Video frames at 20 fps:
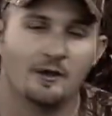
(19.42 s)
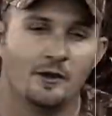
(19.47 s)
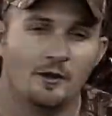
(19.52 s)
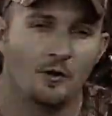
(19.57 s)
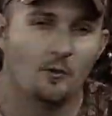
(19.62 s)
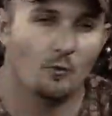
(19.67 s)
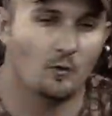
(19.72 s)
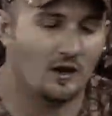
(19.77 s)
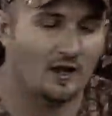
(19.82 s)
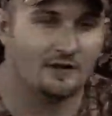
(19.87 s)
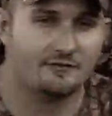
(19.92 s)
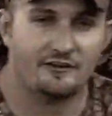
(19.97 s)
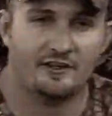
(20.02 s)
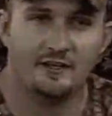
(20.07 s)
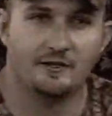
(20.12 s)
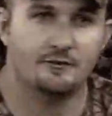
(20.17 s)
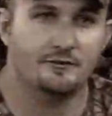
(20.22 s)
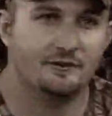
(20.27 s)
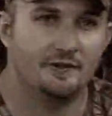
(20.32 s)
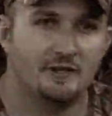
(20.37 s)
Well, I've
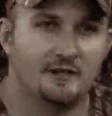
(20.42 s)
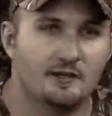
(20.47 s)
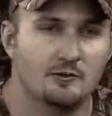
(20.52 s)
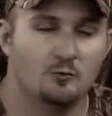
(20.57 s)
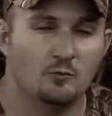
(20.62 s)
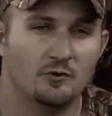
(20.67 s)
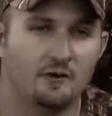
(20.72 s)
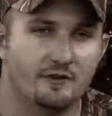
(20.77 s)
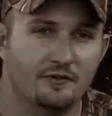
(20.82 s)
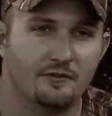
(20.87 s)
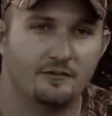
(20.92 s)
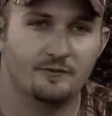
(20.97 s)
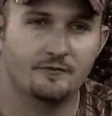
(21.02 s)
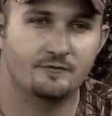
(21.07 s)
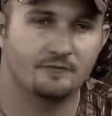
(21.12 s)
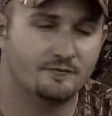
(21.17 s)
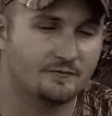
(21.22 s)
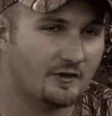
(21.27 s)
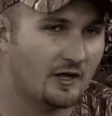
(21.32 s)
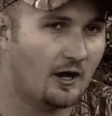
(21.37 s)
killed deer with
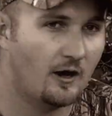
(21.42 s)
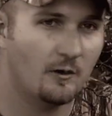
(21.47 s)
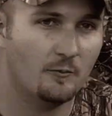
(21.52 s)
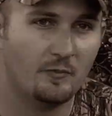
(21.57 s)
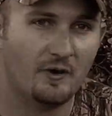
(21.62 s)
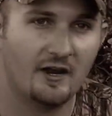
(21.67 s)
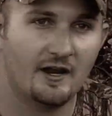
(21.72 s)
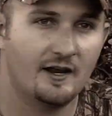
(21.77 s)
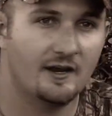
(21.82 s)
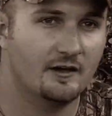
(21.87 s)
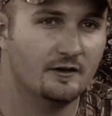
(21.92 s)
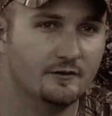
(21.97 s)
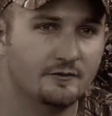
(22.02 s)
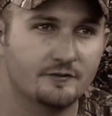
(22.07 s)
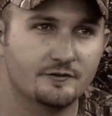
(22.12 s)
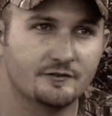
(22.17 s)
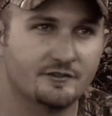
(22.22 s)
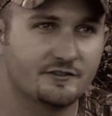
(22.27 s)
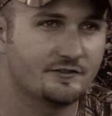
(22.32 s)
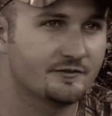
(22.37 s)

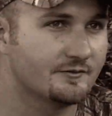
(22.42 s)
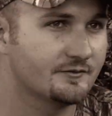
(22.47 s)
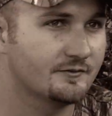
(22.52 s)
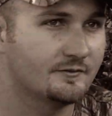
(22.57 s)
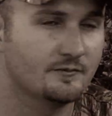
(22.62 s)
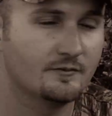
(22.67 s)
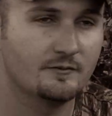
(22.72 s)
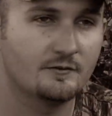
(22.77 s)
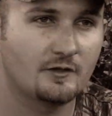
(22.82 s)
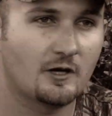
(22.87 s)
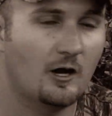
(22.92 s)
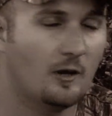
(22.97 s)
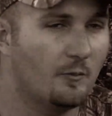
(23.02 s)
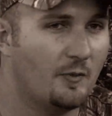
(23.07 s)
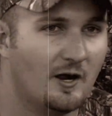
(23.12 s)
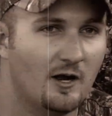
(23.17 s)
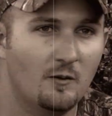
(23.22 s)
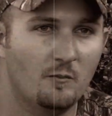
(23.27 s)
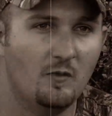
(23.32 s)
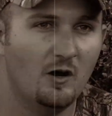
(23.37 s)
compounds,
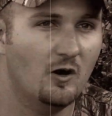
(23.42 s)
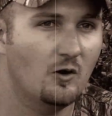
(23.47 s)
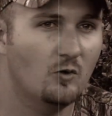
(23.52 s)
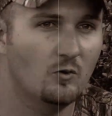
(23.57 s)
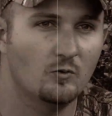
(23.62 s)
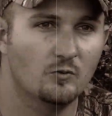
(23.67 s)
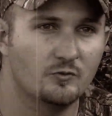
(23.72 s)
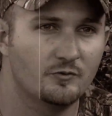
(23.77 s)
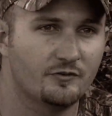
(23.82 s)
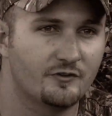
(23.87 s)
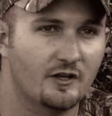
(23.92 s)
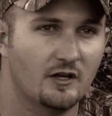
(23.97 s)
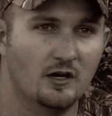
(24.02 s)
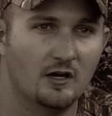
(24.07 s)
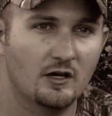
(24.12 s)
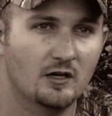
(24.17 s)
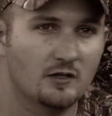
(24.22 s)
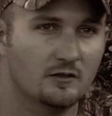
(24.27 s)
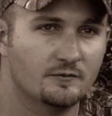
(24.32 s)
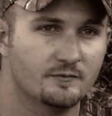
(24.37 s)
compound bows,
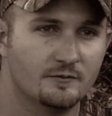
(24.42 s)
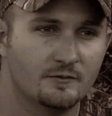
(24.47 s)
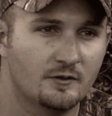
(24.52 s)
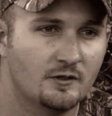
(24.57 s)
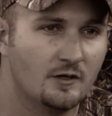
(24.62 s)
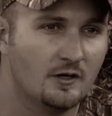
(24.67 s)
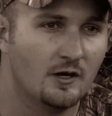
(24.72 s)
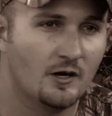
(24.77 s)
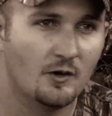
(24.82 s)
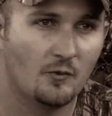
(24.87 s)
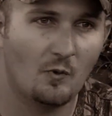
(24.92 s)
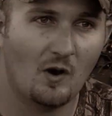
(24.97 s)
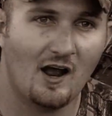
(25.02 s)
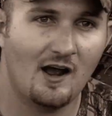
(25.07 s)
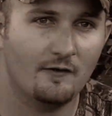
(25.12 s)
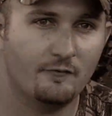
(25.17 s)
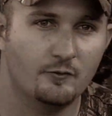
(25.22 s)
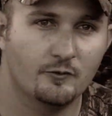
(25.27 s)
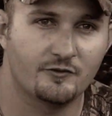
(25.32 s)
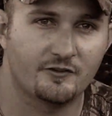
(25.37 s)

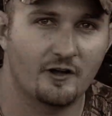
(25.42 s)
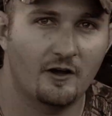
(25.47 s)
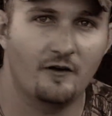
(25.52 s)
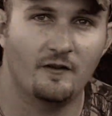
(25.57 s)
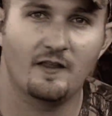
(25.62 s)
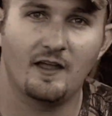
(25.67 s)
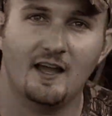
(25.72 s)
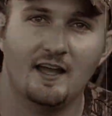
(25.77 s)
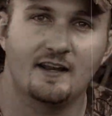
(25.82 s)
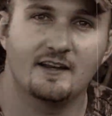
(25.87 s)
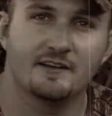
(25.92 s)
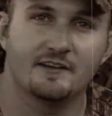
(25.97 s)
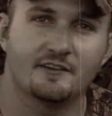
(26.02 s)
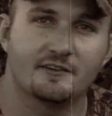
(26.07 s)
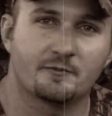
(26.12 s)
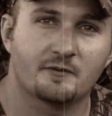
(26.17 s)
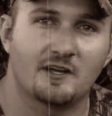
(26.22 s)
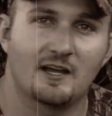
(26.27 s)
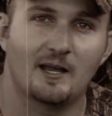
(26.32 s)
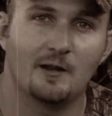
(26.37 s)
rifles, all that. It just
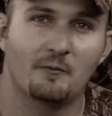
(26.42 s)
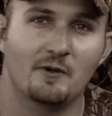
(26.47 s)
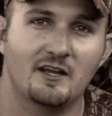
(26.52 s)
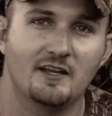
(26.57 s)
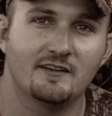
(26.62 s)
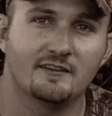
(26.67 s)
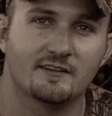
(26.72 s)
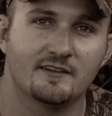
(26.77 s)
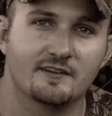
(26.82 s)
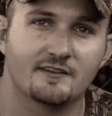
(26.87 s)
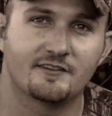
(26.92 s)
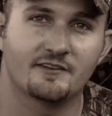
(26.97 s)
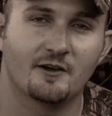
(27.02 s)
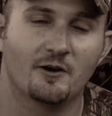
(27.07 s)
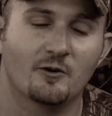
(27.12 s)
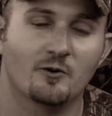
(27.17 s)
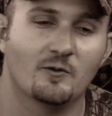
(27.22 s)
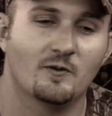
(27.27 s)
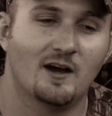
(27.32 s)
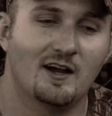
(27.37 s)
became easy,
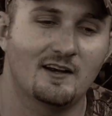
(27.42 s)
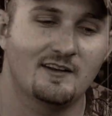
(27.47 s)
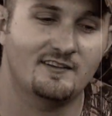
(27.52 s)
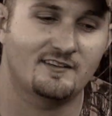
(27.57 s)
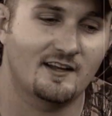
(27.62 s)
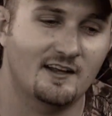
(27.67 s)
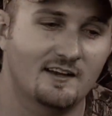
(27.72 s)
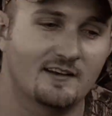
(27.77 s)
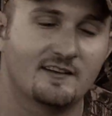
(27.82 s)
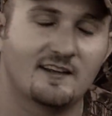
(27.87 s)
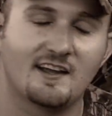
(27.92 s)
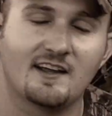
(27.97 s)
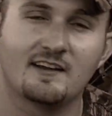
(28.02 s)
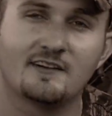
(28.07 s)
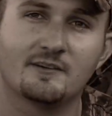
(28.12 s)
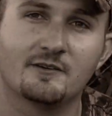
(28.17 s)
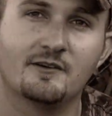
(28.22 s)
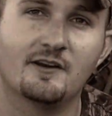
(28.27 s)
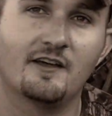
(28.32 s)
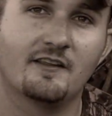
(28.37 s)
so I decided to take it to
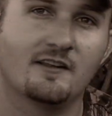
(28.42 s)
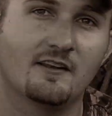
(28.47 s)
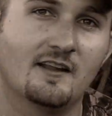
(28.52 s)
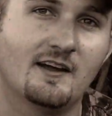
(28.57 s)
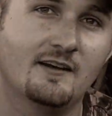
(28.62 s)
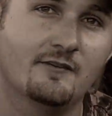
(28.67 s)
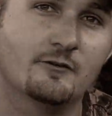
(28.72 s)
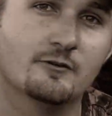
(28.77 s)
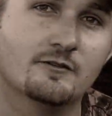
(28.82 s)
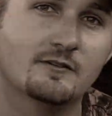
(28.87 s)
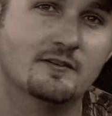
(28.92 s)
another level.